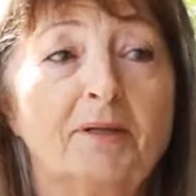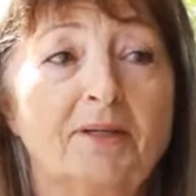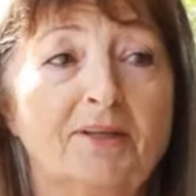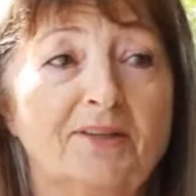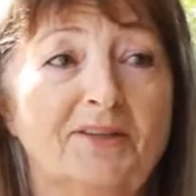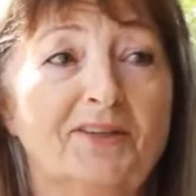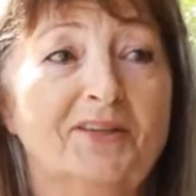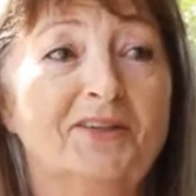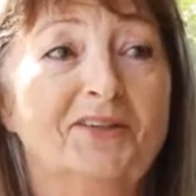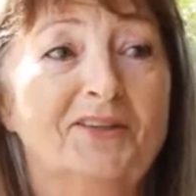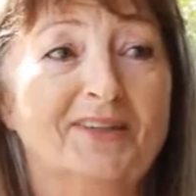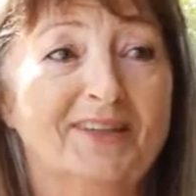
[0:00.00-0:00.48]
better
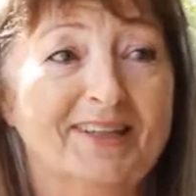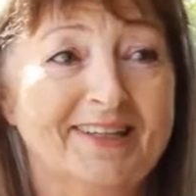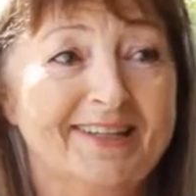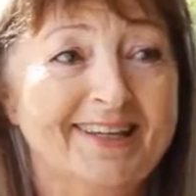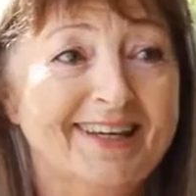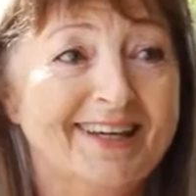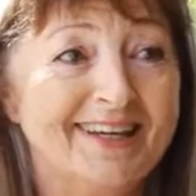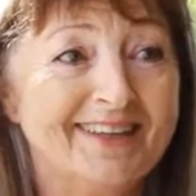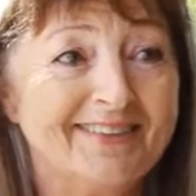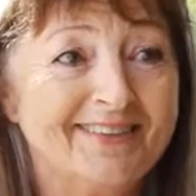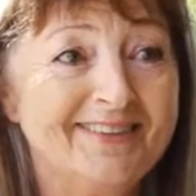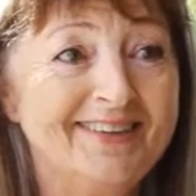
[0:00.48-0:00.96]
than
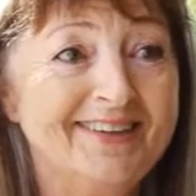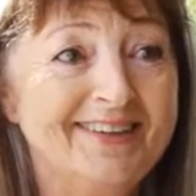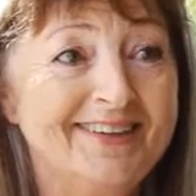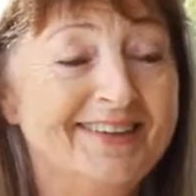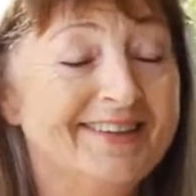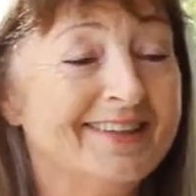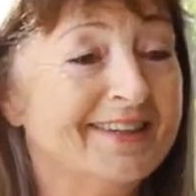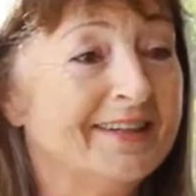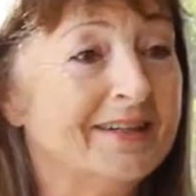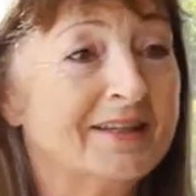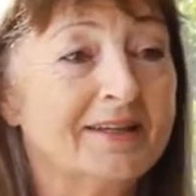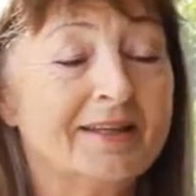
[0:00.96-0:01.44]

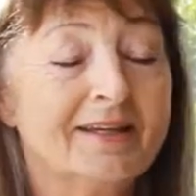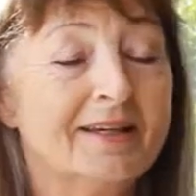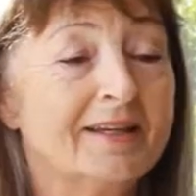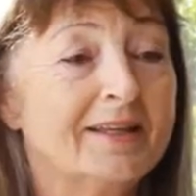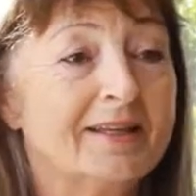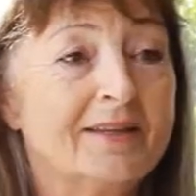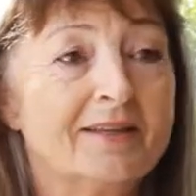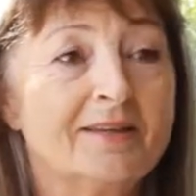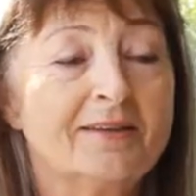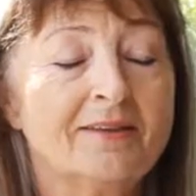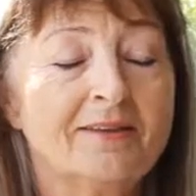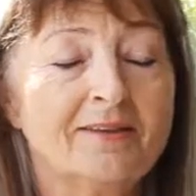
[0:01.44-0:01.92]

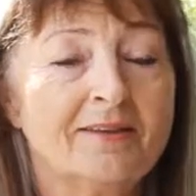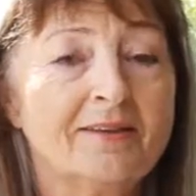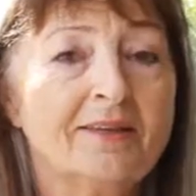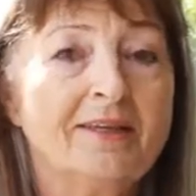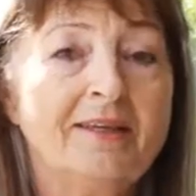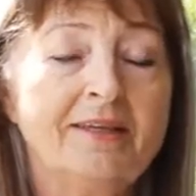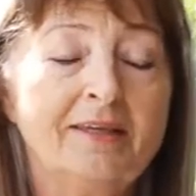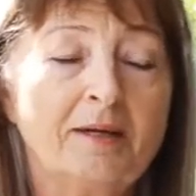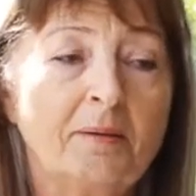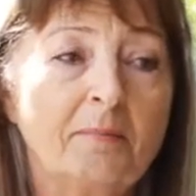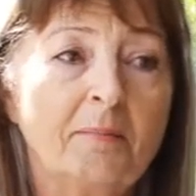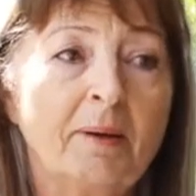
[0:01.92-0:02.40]

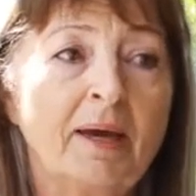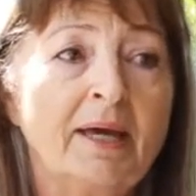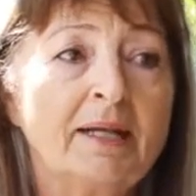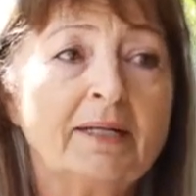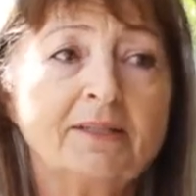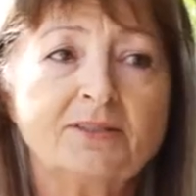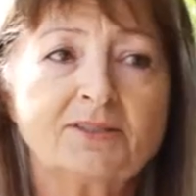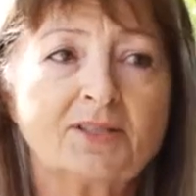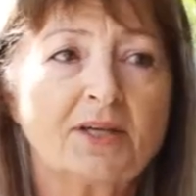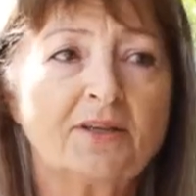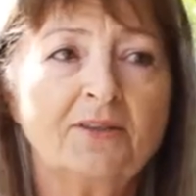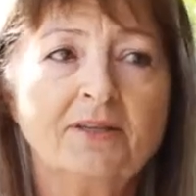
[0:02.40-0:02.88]
the
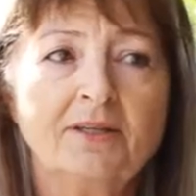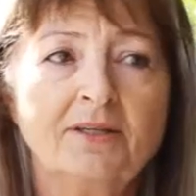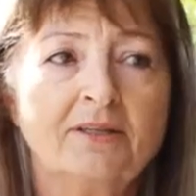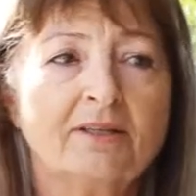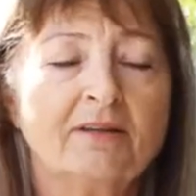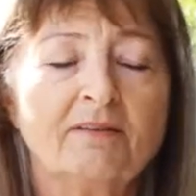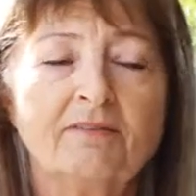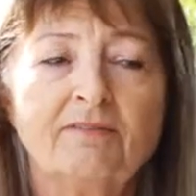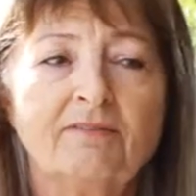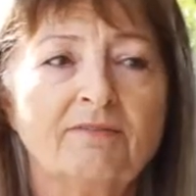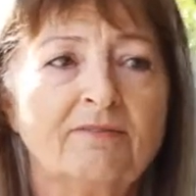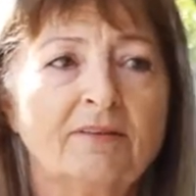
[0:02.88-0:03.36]
panels. I think
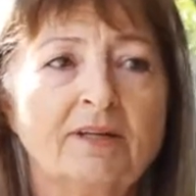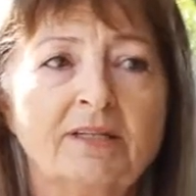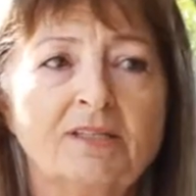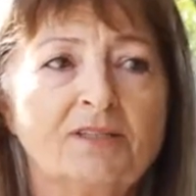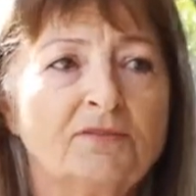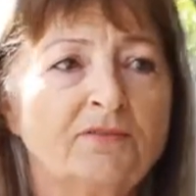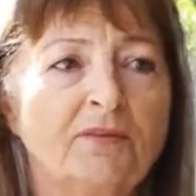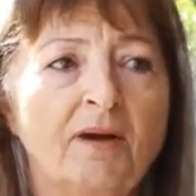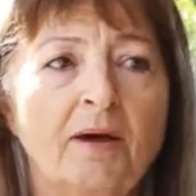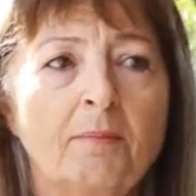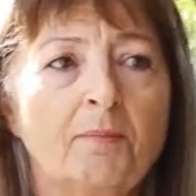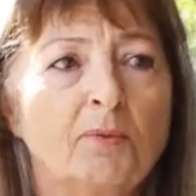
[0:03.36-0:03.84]

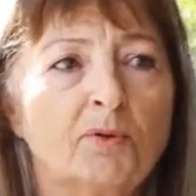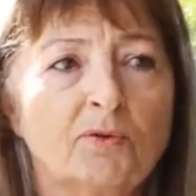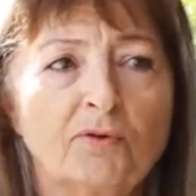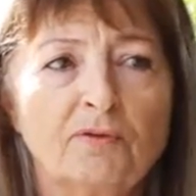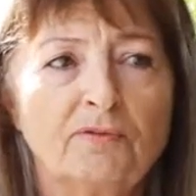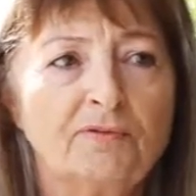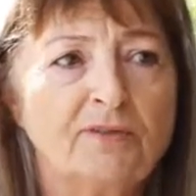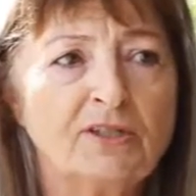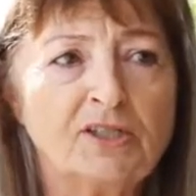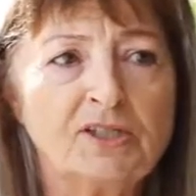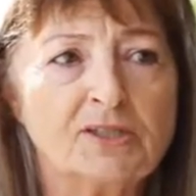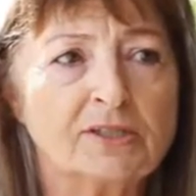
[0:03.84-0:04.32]
it's far more
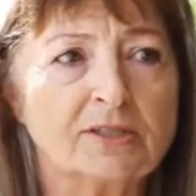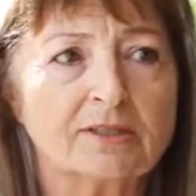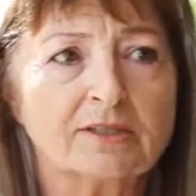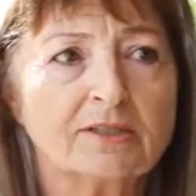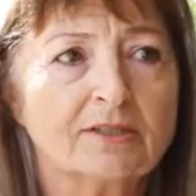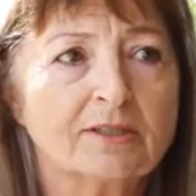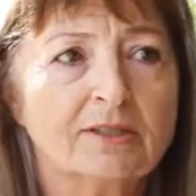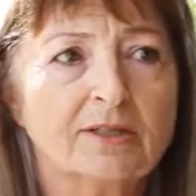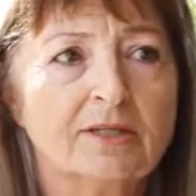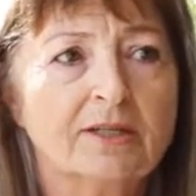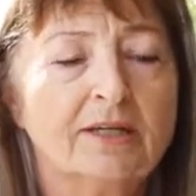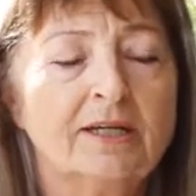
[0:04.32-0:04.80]
efficient.
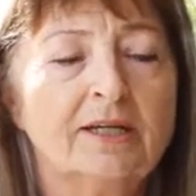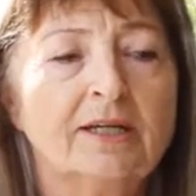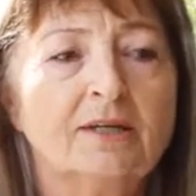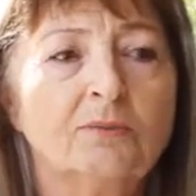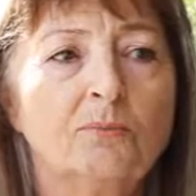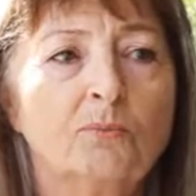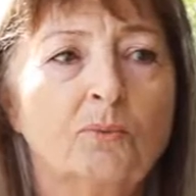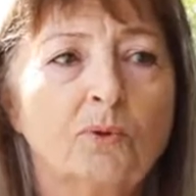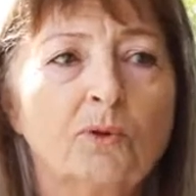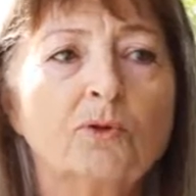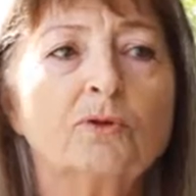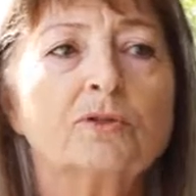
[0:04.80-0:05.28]

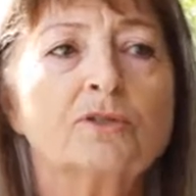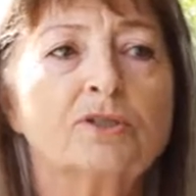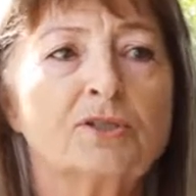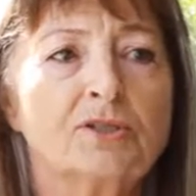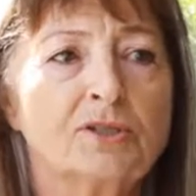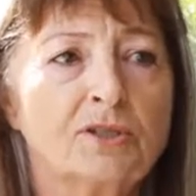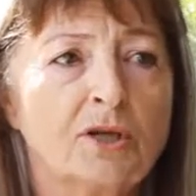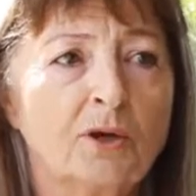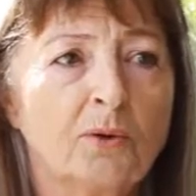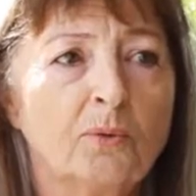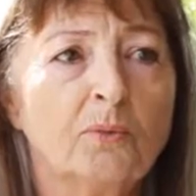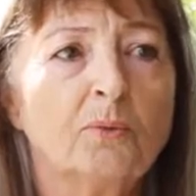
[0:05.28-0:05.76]
It works
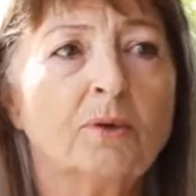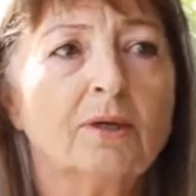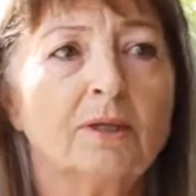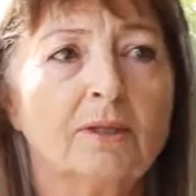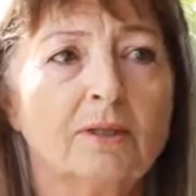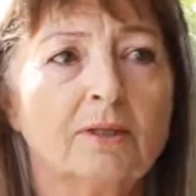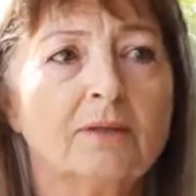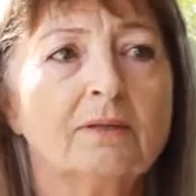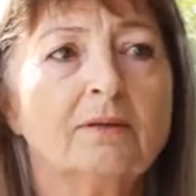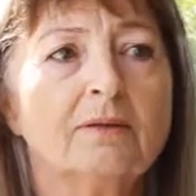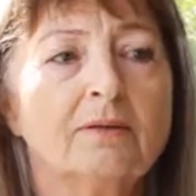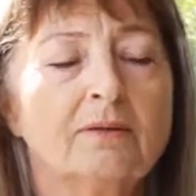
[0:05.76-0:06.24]
so
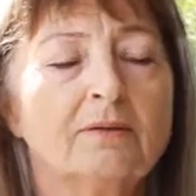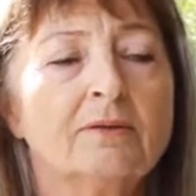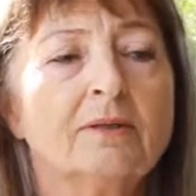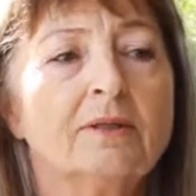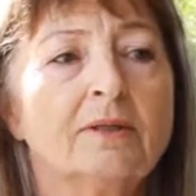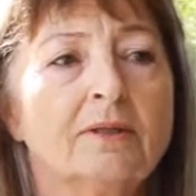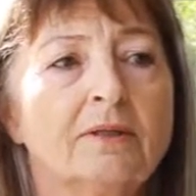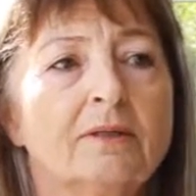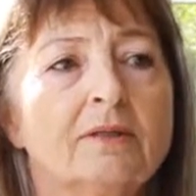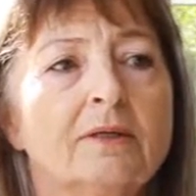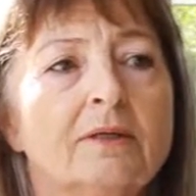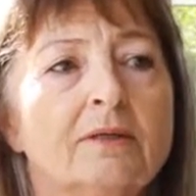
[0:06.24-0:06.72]
well,
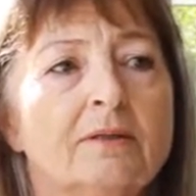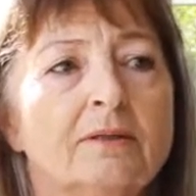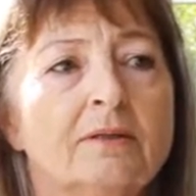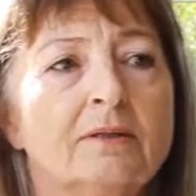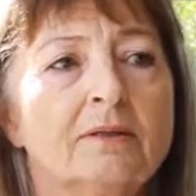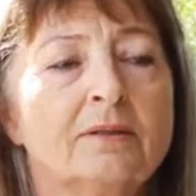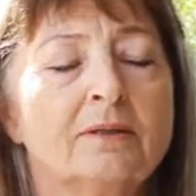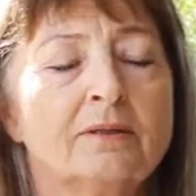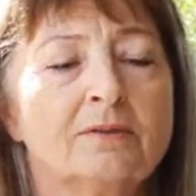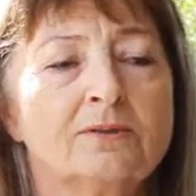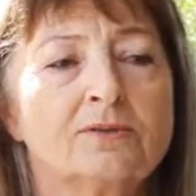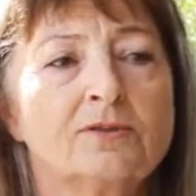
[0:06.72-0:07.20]
the
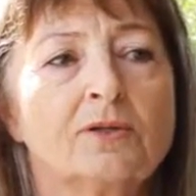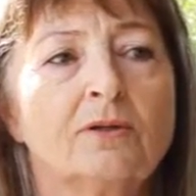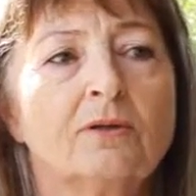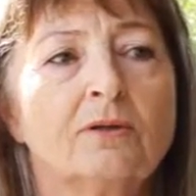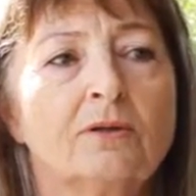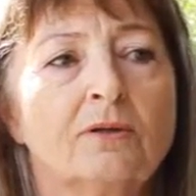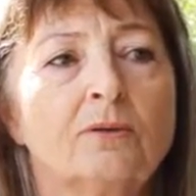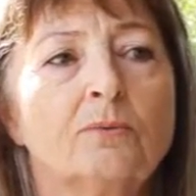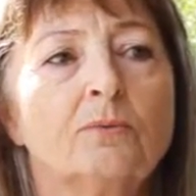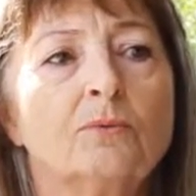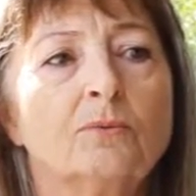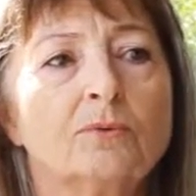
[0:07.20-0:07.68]

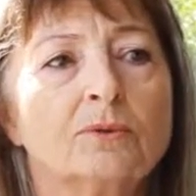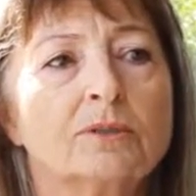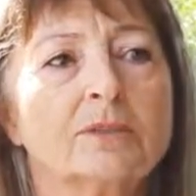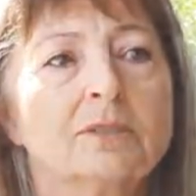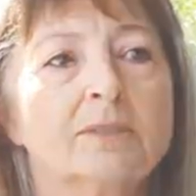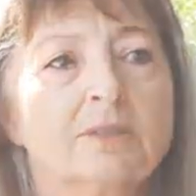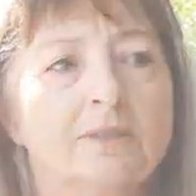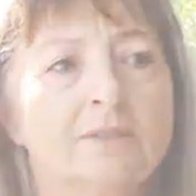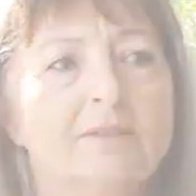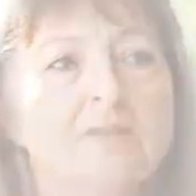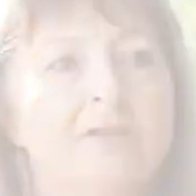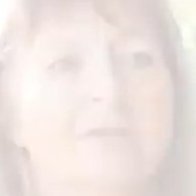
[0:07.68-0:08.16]
solar hot
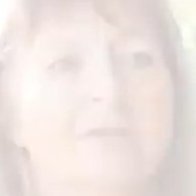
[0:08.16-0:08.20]
water.